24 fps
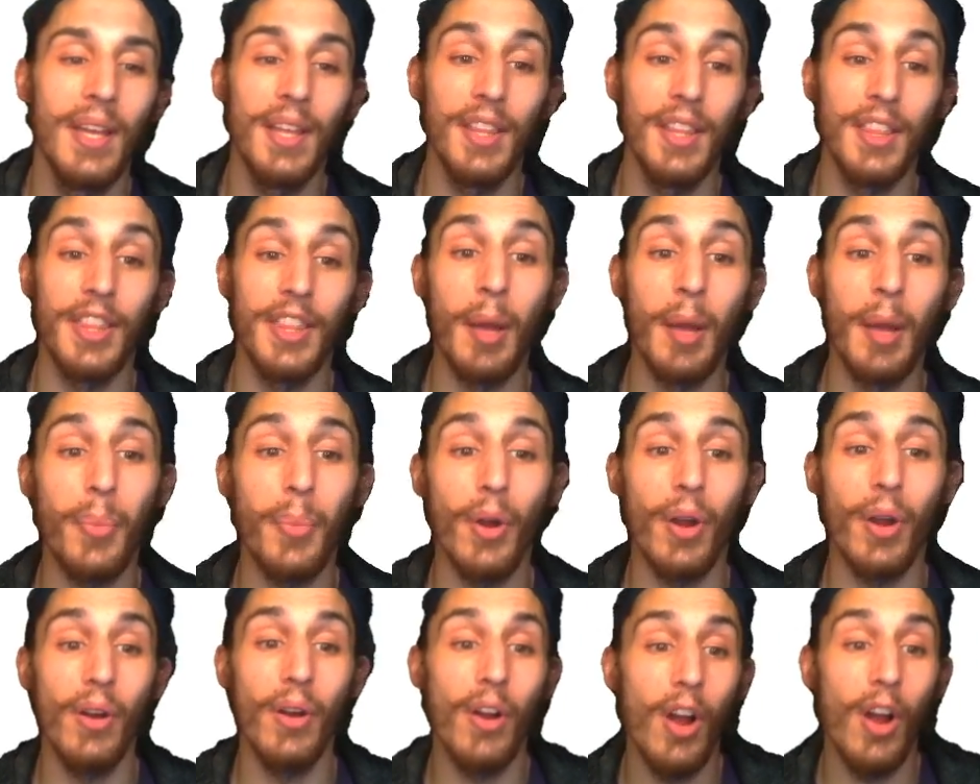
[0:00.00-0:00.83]
The
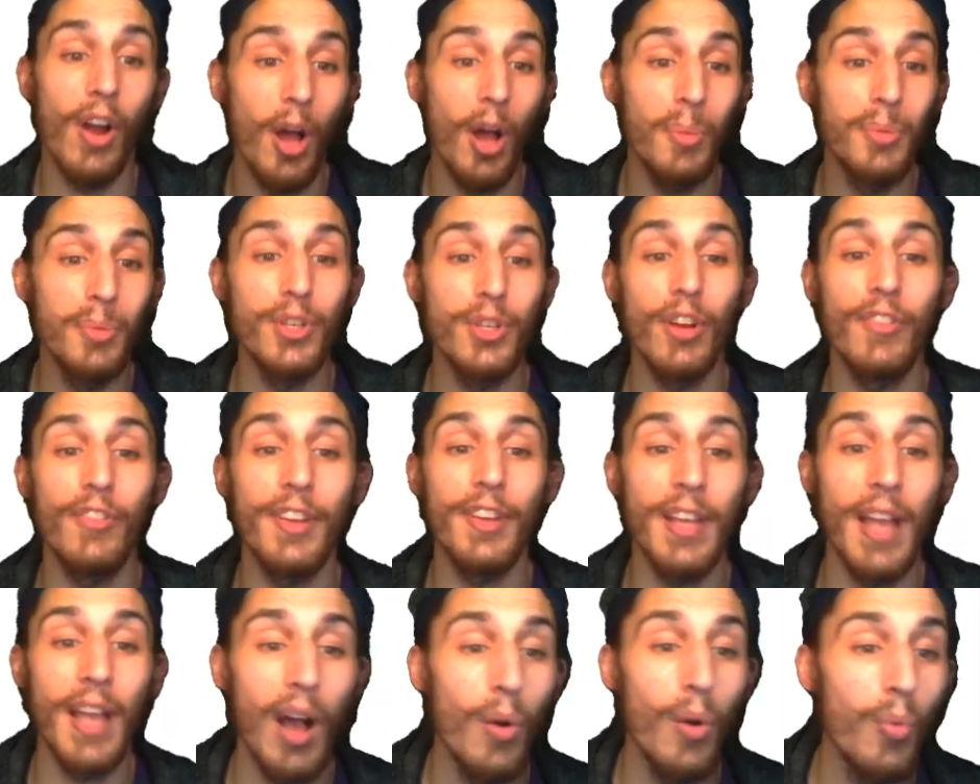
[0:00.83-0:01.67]
emperor, observing
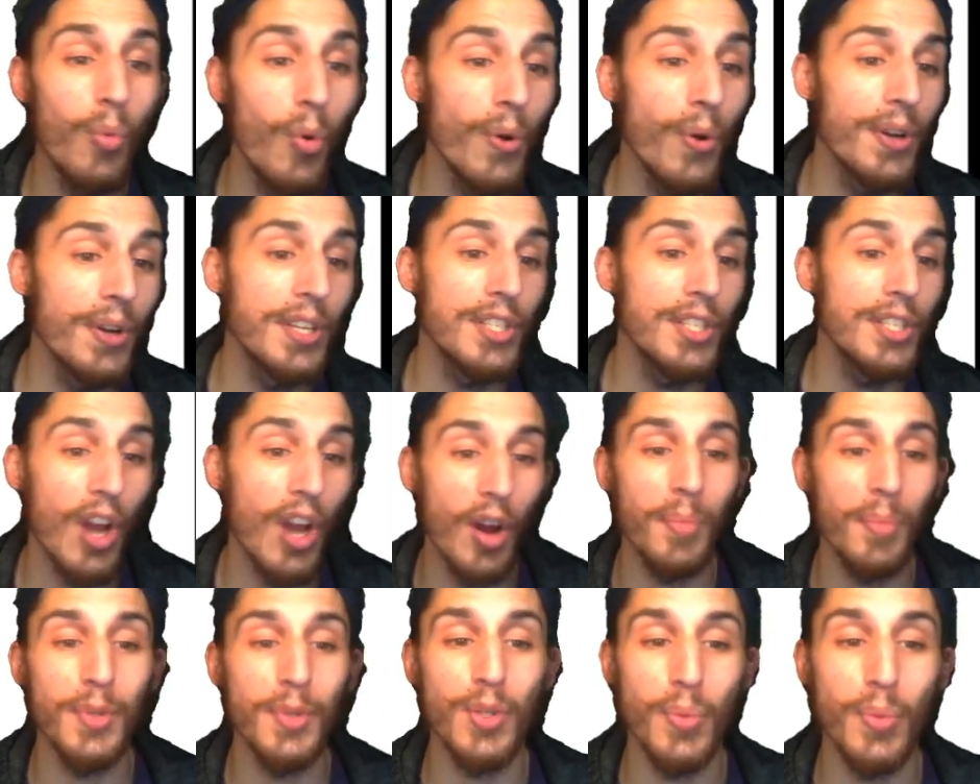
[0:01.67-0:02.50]
how worn his
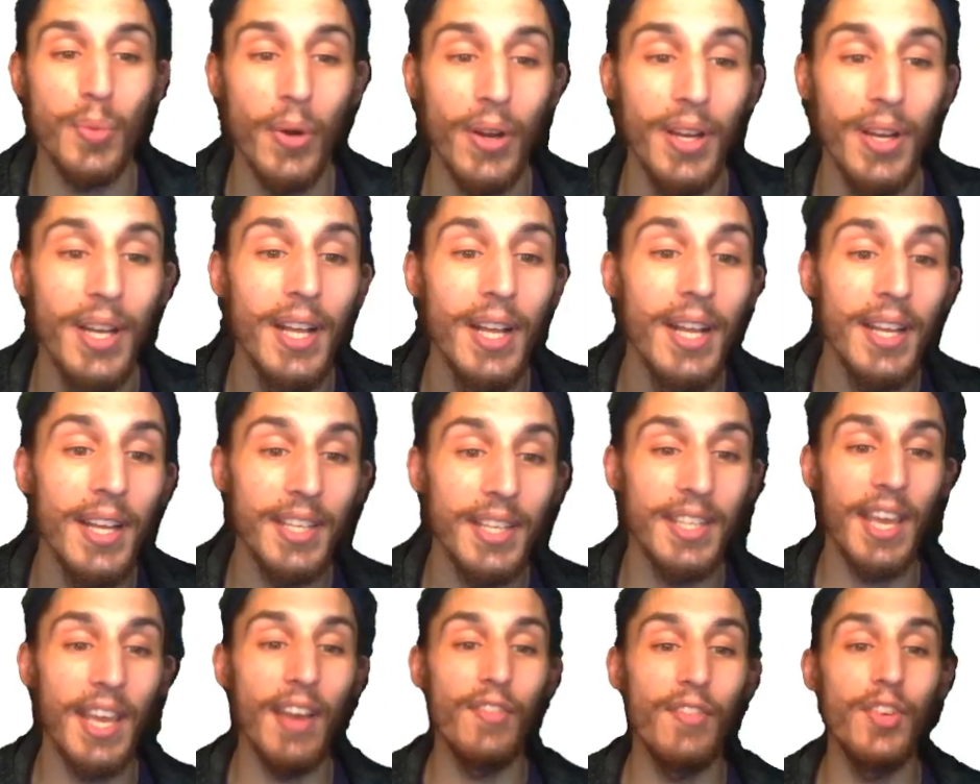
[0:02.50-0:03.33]
garments were,
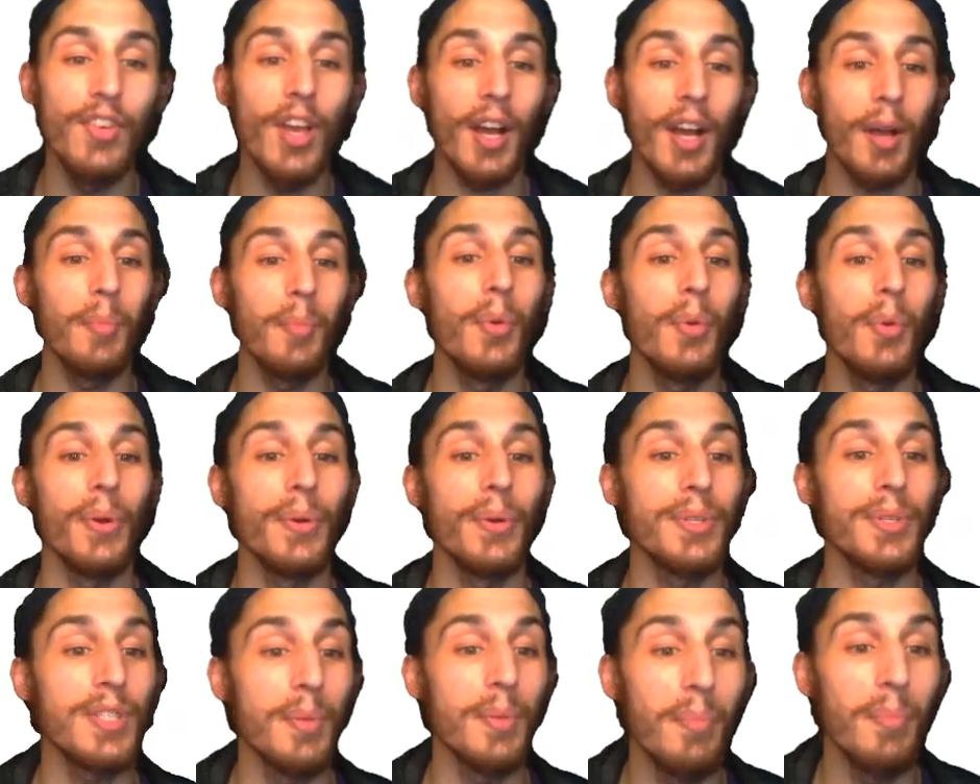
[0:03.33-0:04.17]
gave Yakamoto
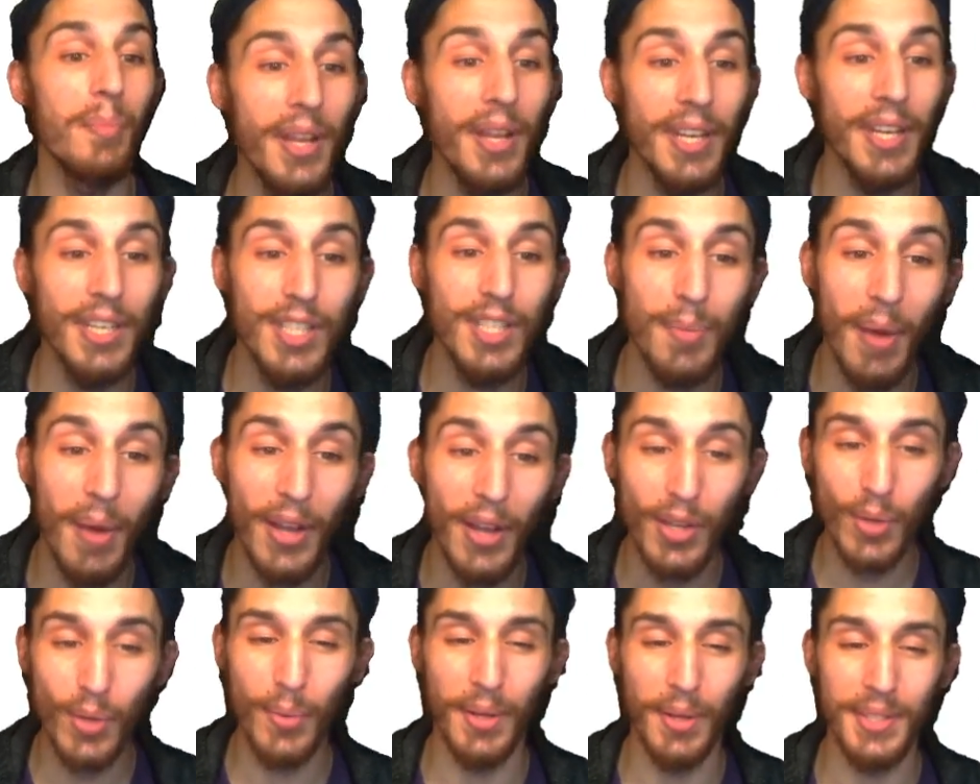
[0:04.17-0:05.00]
some money to buy
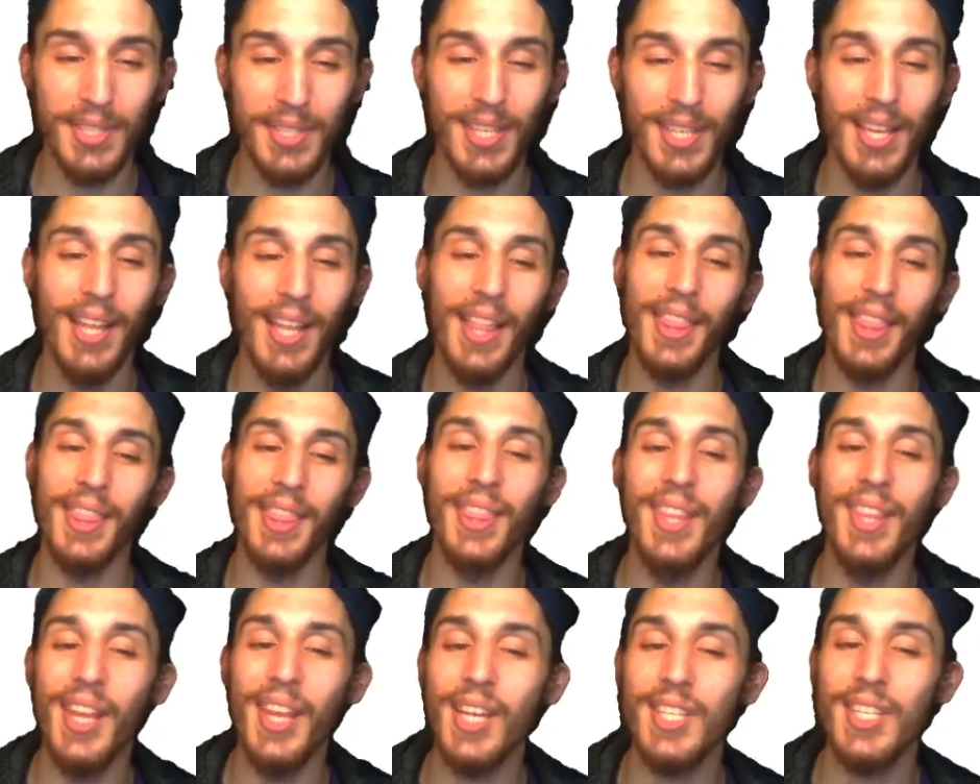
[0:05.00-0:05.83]
new ones. The
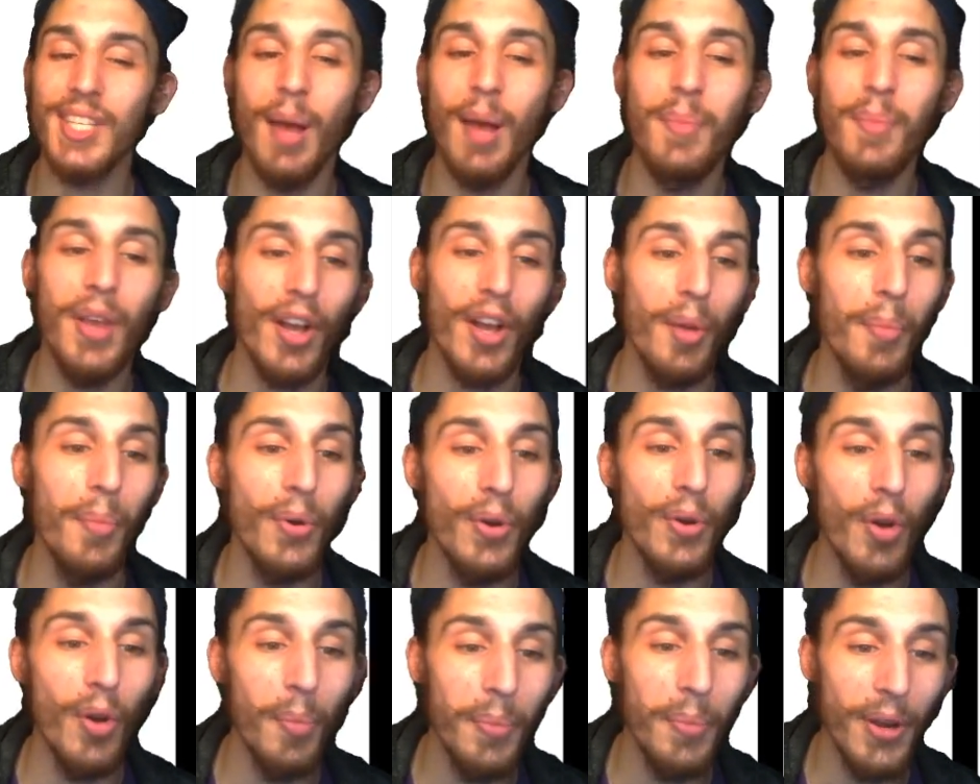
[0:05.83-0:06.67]
next time Yakamoto
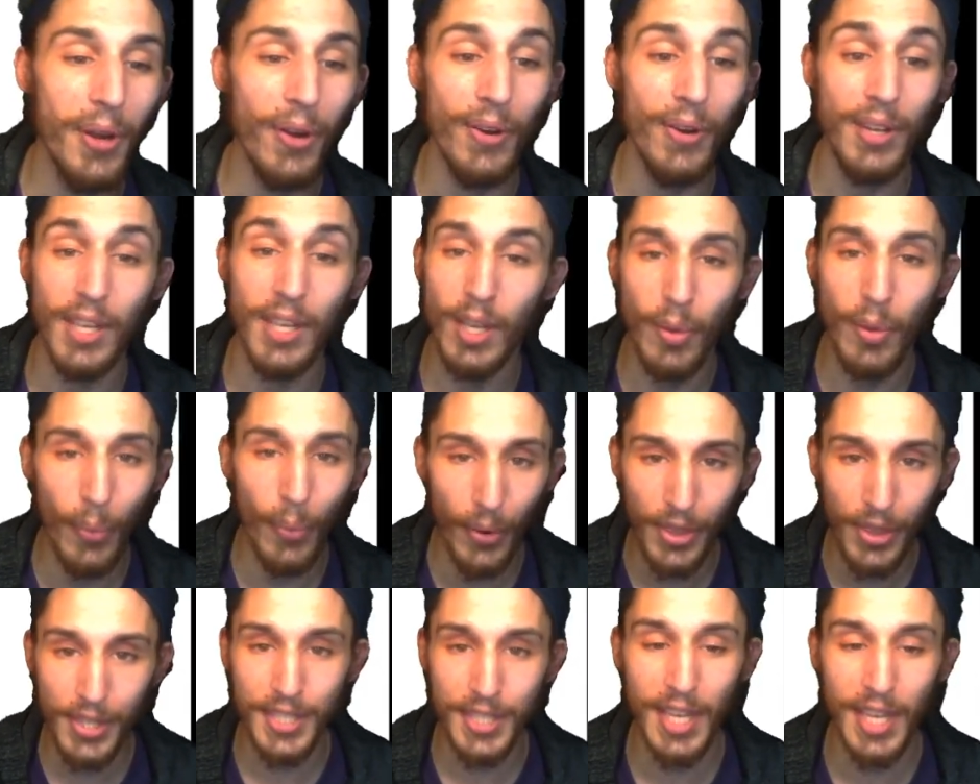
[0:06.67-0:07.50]
appeared, he wore
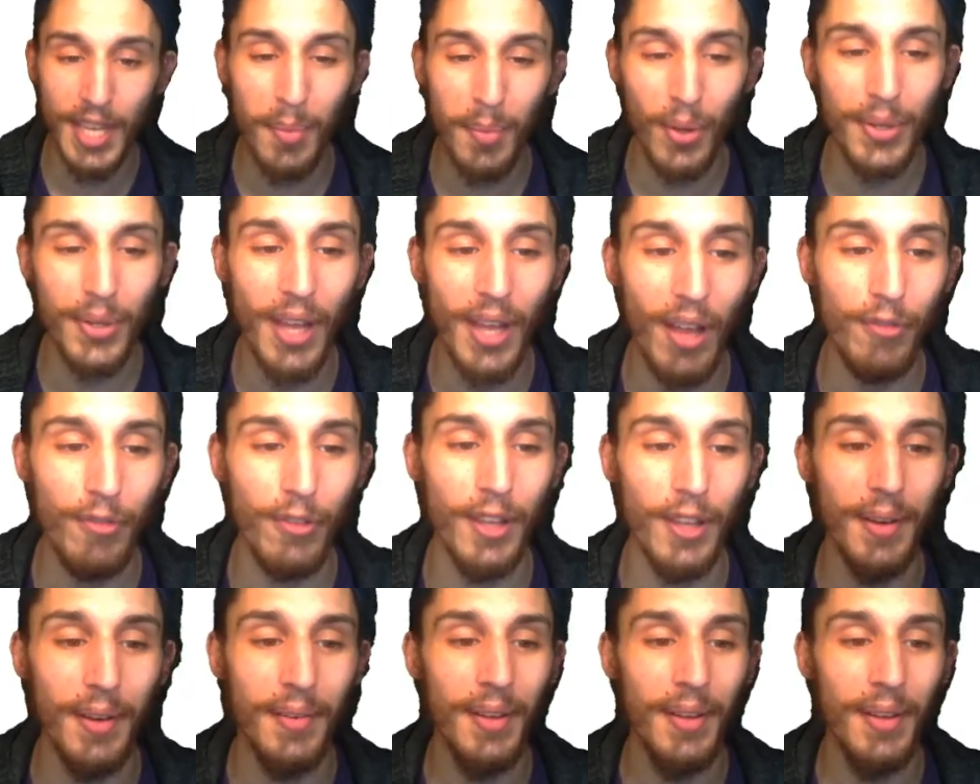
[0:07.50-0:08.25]
the same old outfit.